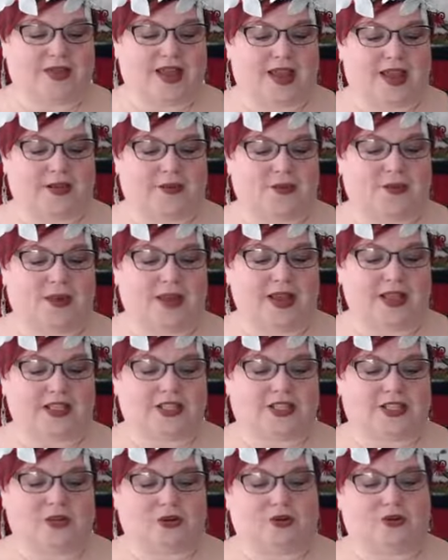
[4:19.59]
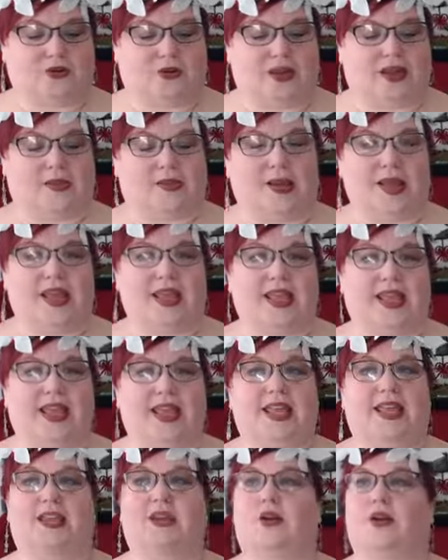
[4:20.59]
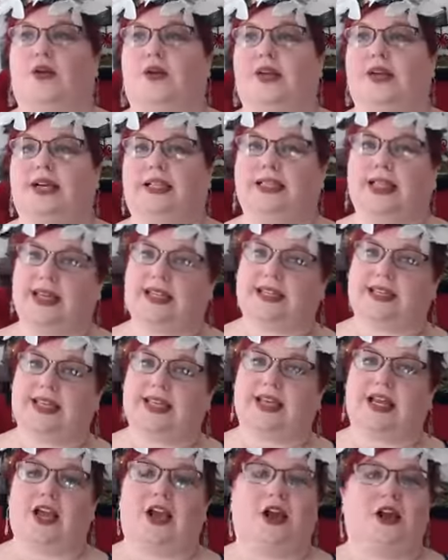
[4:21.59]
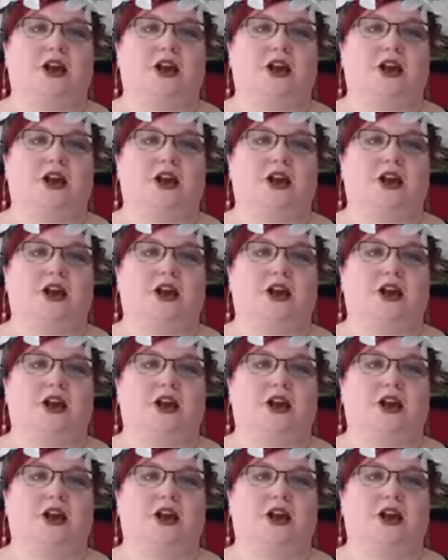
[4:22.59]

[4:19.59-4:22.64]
a witch or a pagan or eclectic